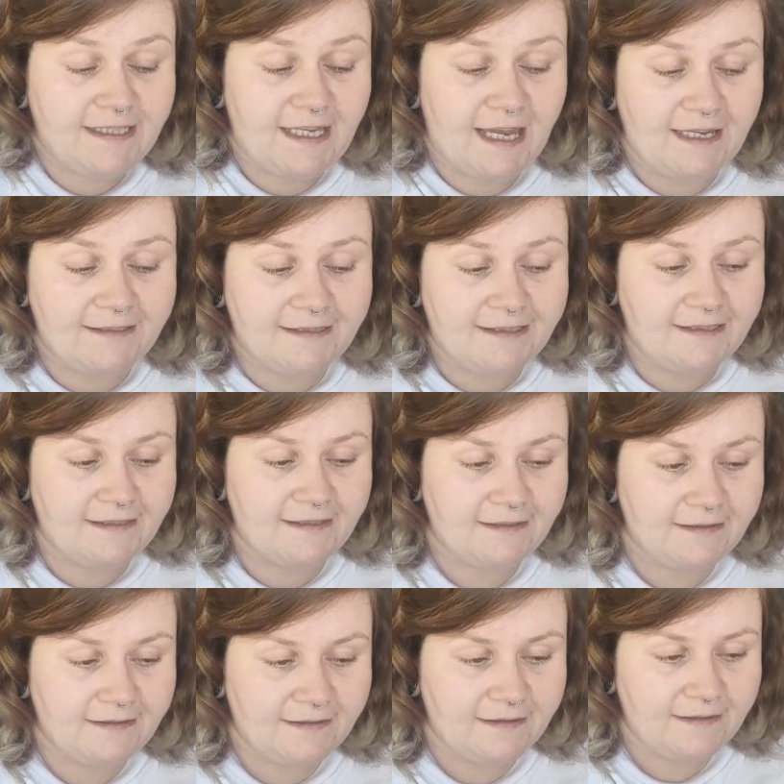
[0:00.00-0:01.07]
this,
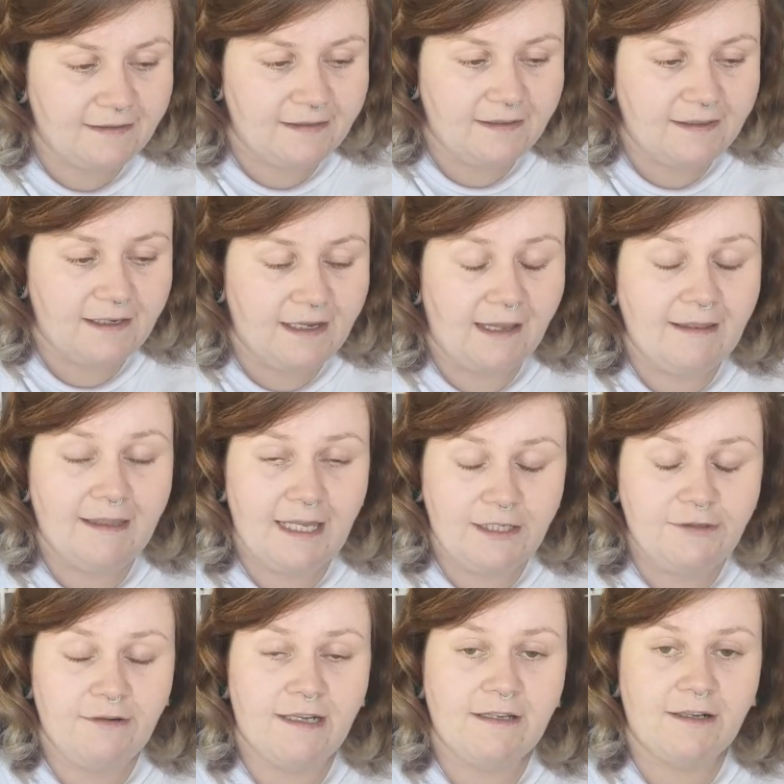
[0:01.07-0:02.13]

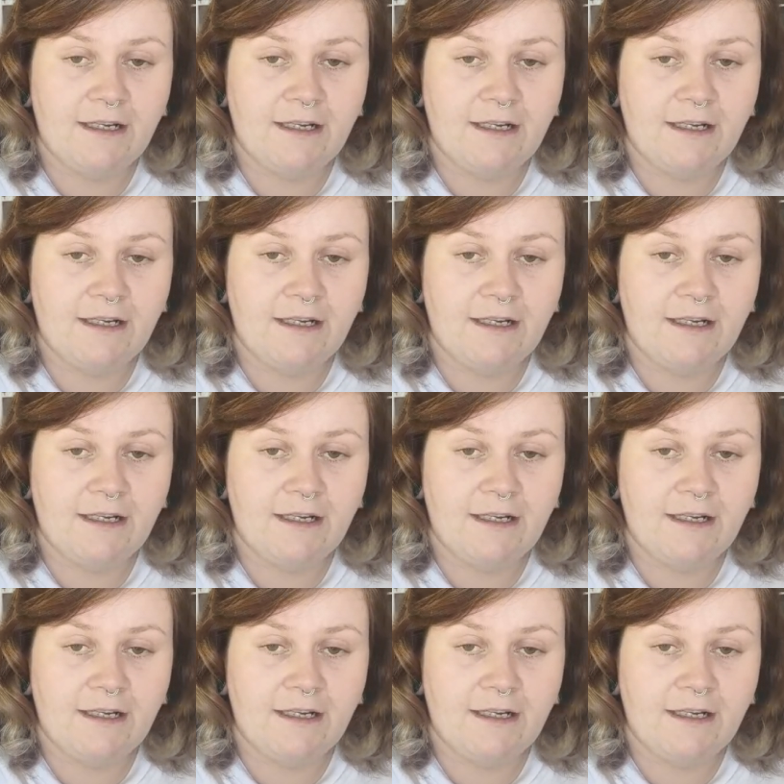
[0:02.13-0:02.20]
literally,